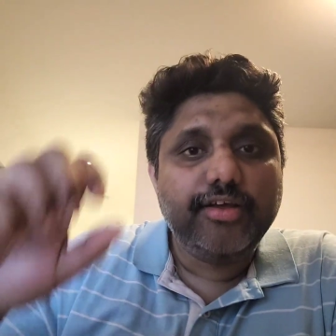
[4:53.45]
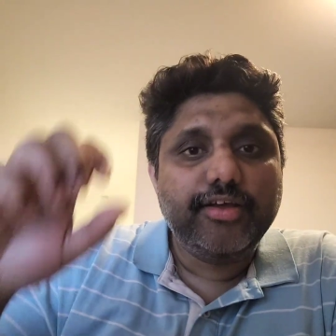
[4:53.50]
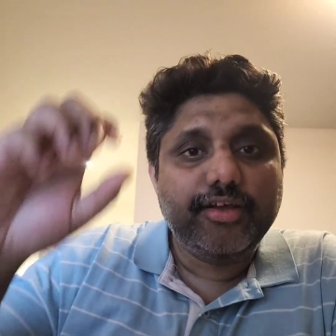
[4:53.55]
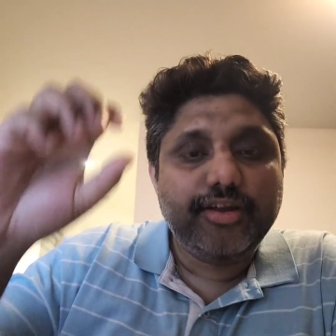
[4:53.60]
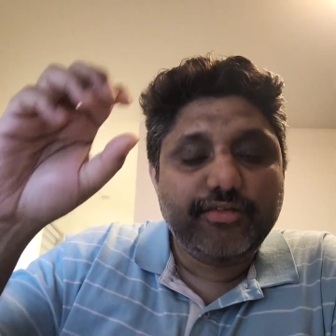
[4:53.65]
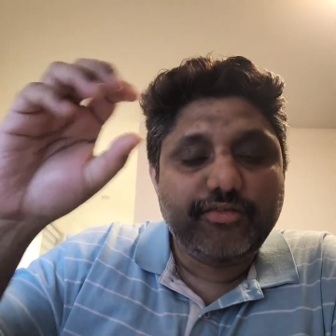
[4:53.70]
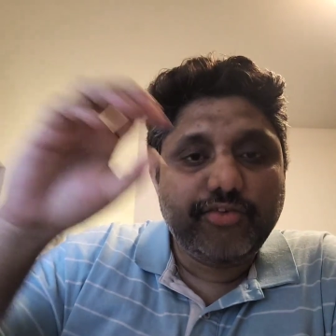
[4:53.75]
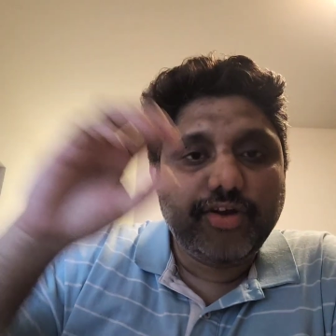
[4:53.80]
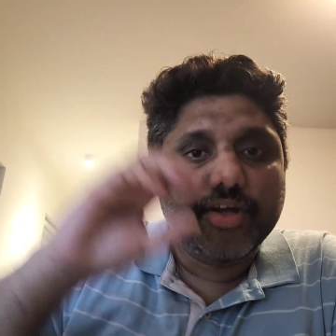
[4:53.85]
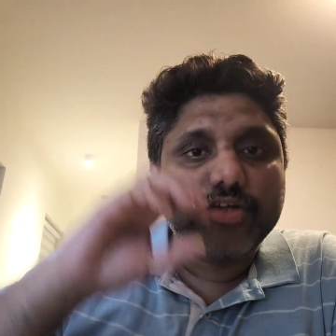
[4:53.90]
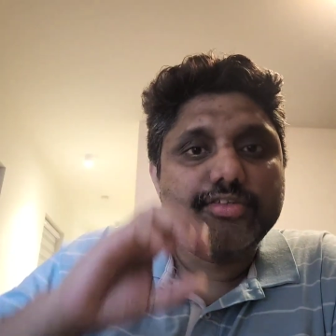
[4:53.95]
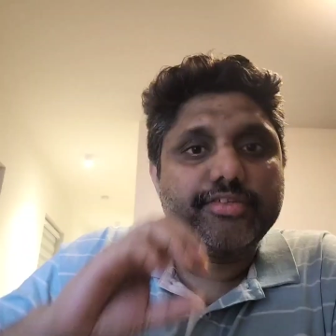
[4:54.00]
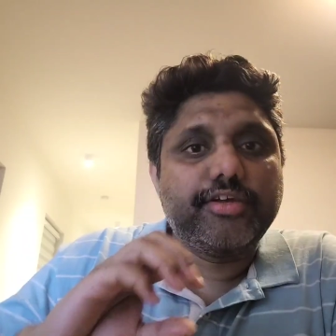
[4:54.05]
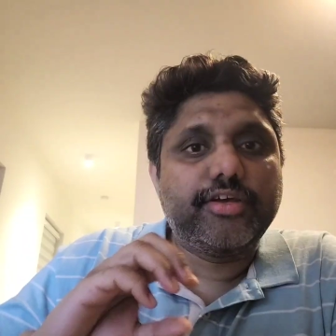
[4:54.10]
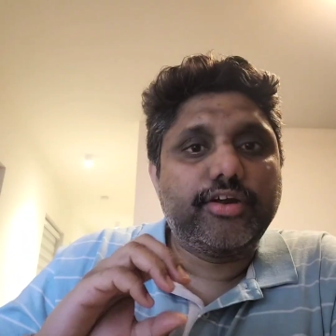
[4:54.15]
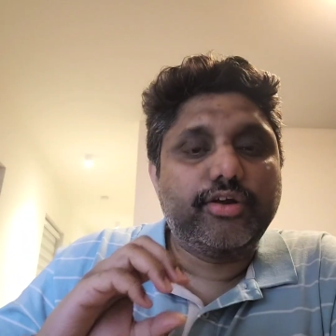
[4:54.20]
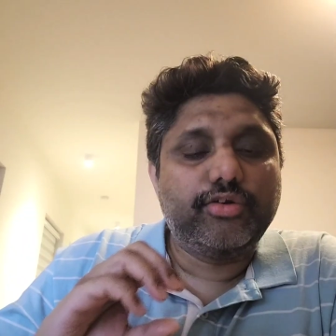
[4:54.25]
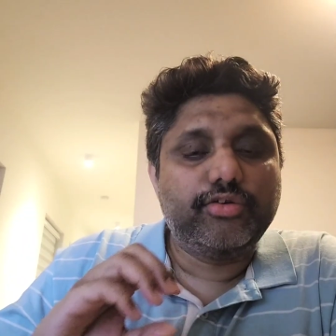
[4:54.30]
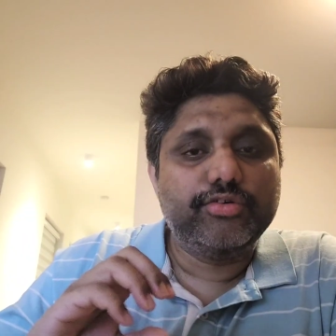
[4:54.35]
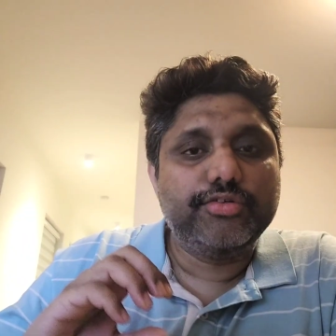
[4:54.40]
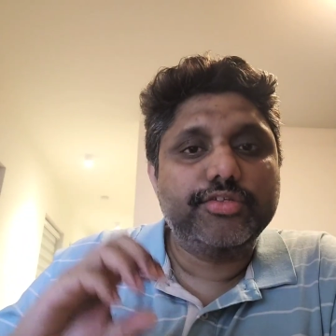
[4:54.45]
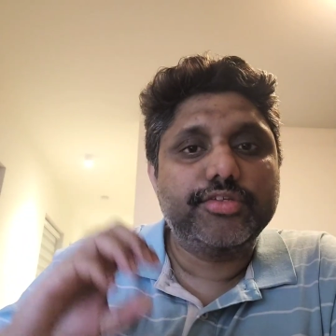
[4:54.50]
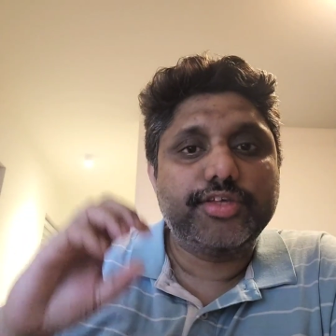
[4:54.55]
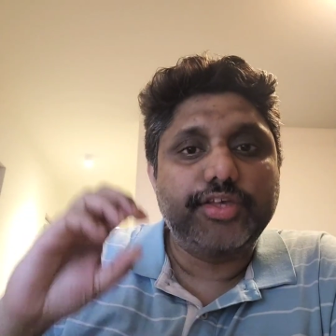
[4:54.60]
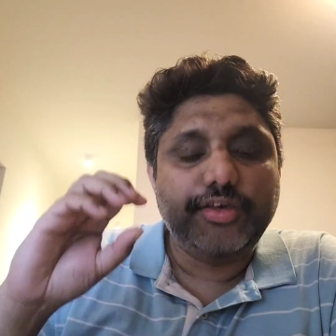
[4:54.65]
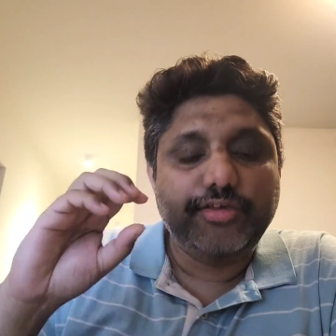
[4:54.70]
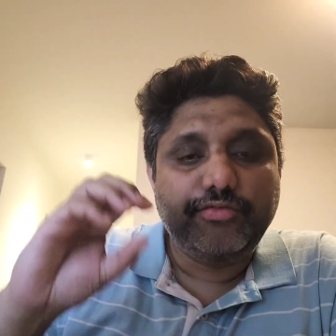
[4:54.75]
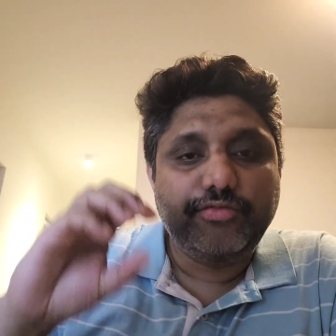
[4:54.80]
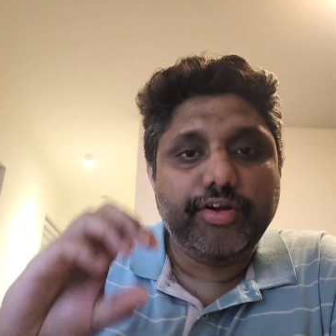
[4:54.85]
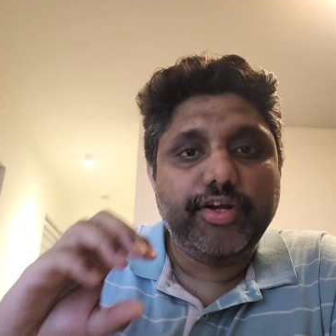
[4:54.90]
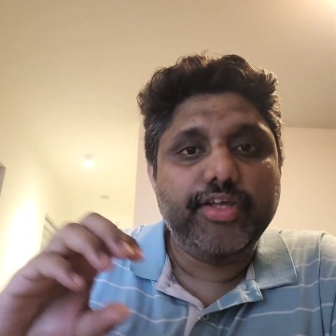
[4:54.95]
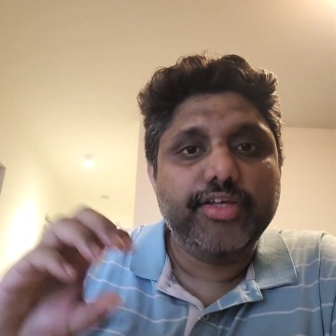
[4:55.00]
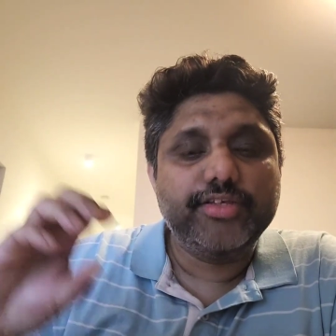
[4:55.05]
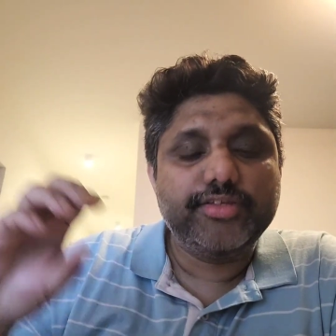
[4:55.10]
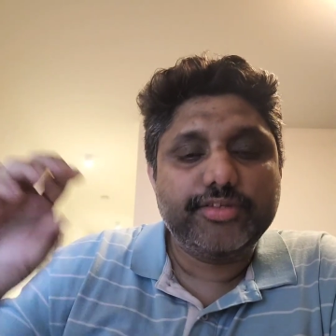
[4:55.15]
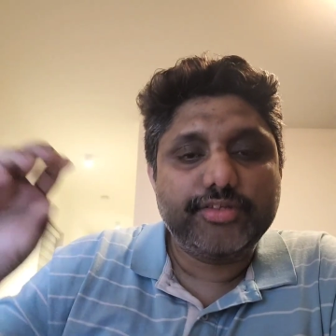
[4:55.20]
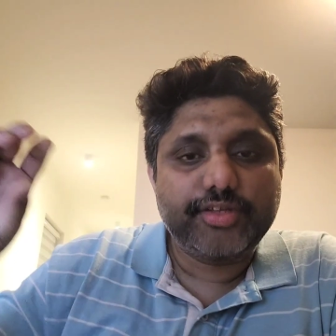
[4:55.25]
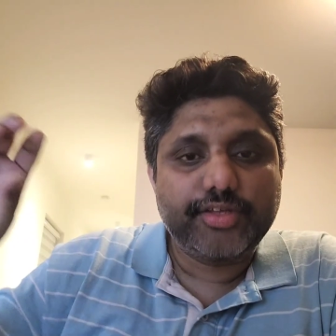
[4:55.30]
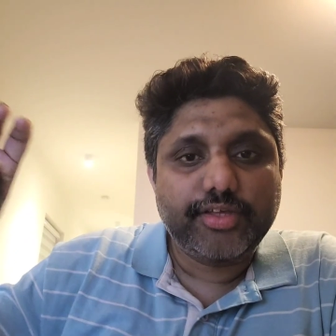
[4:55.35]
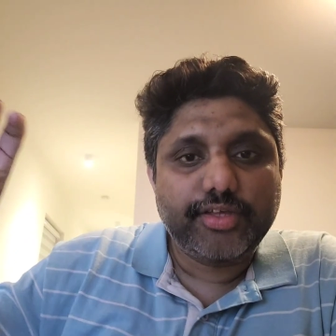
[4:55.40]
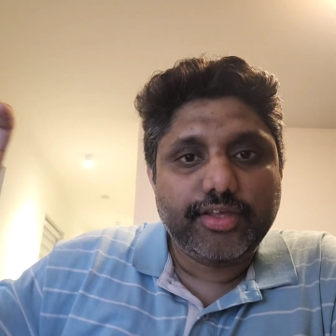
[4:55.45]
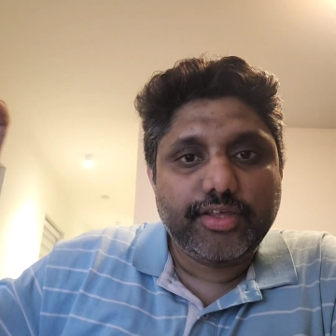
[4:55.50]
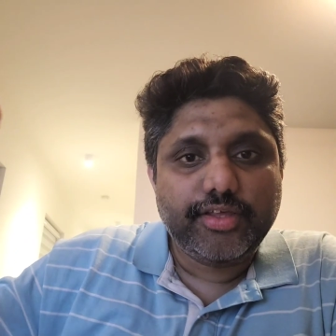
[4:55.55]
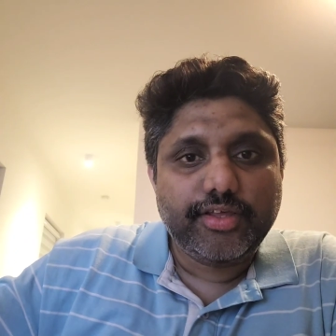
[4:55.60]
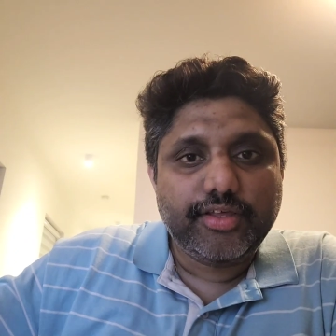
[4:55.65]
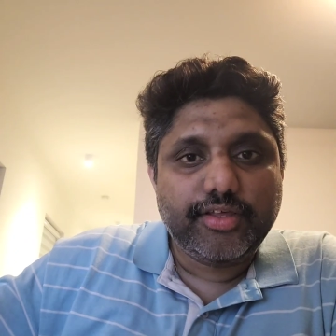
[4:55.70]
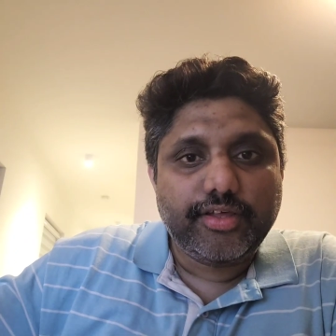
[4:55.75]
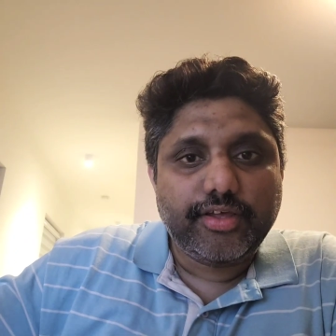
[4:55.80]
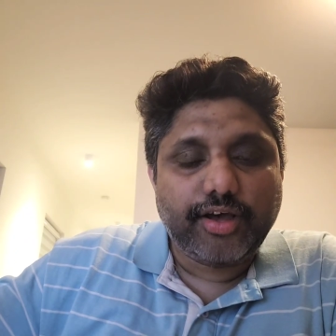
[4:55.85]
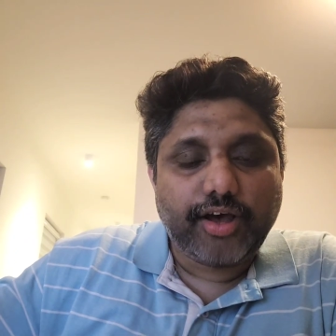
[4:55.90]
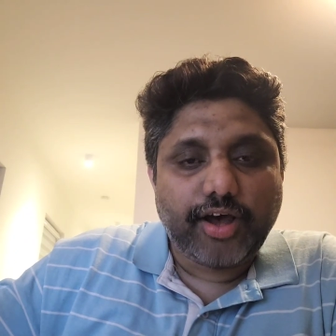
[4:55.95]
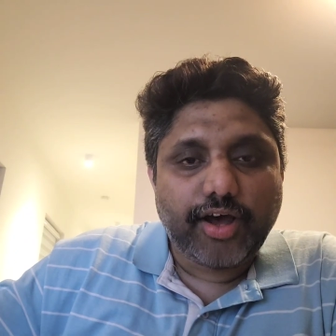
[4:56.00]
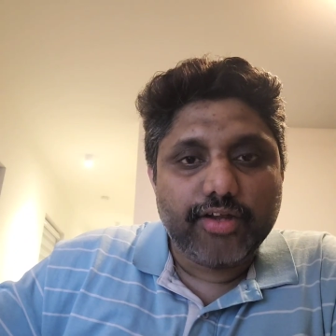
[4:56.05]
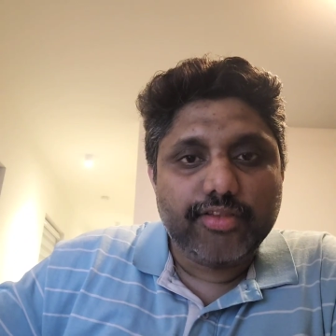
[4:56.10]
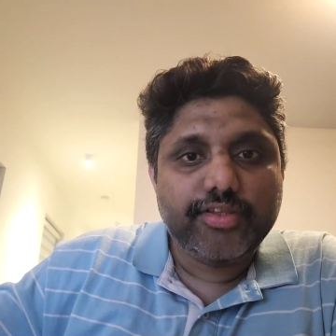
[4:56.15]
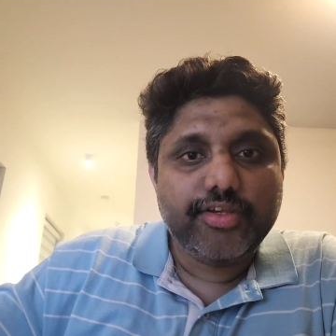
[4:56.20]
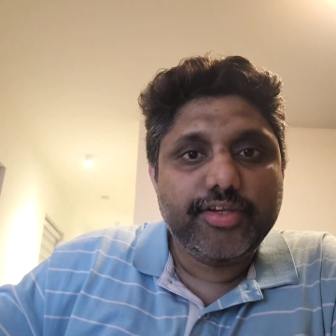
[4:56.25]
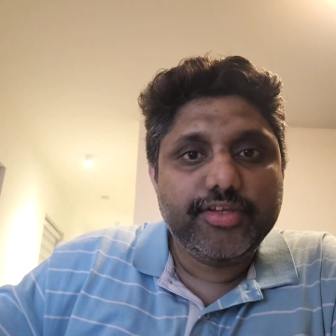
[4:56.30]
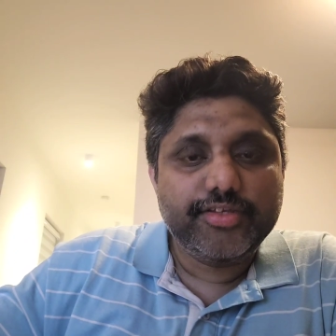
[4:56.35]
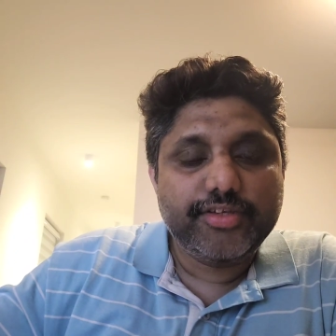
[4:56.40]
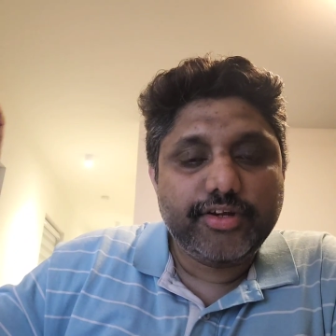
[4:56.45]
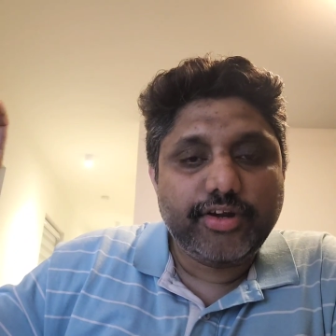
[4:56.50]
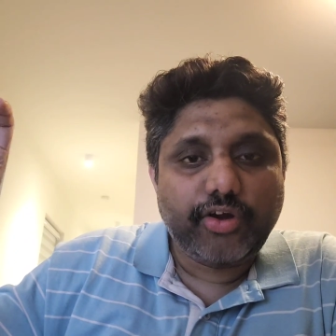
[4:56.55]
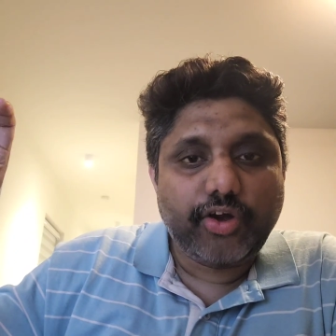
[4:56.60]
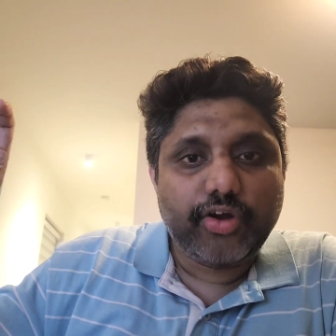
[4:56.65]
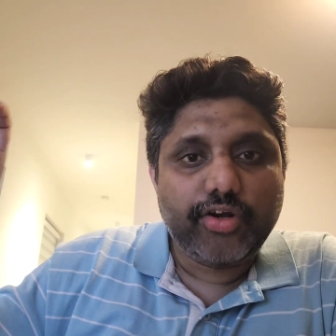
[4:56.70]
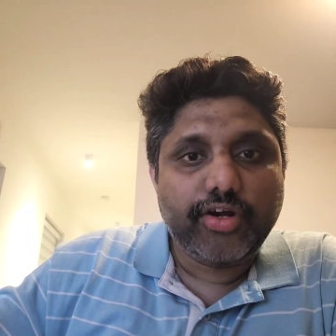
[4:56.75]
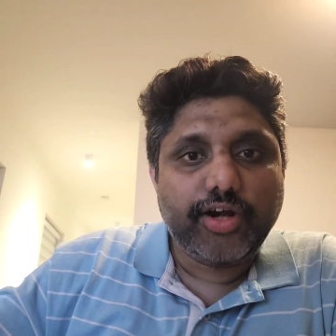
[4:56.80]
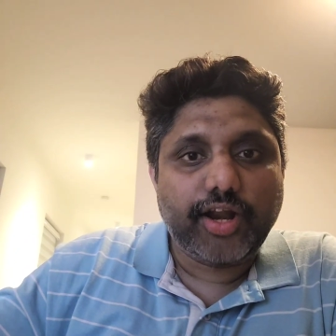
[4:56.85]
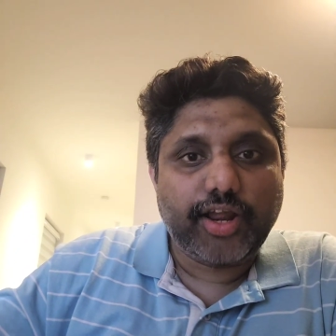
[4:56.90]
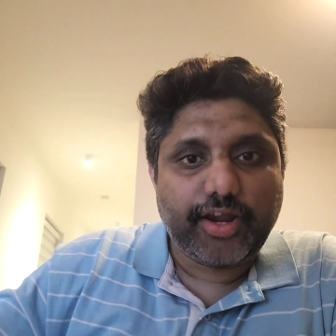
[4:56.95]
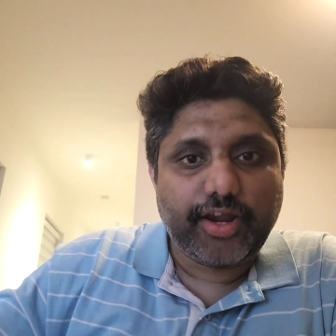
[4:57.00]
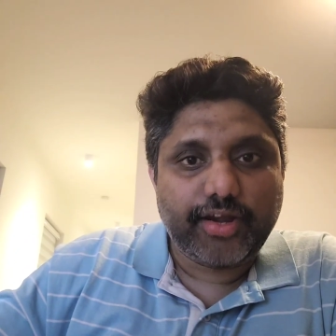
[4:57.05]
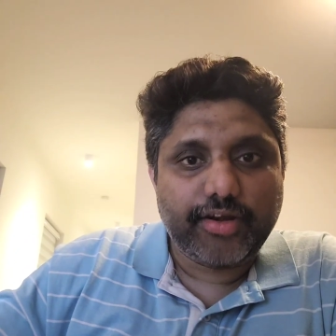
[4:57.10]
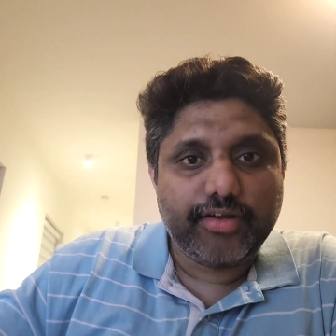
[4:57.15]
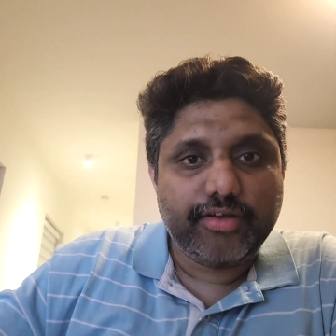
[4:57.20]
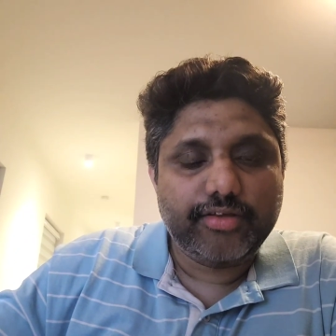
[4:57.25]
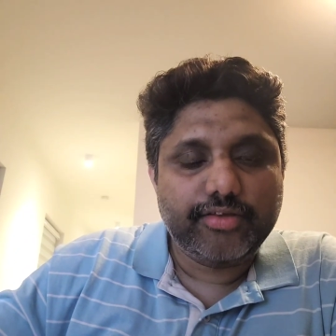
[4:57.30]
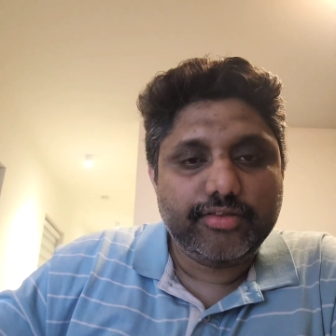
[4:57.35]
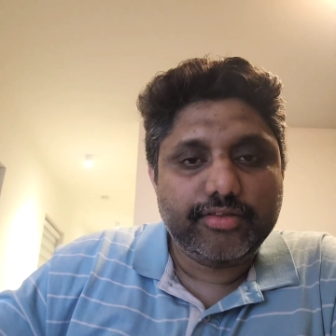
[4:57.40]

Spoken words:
reflects the routes if it is R3 is a non-client.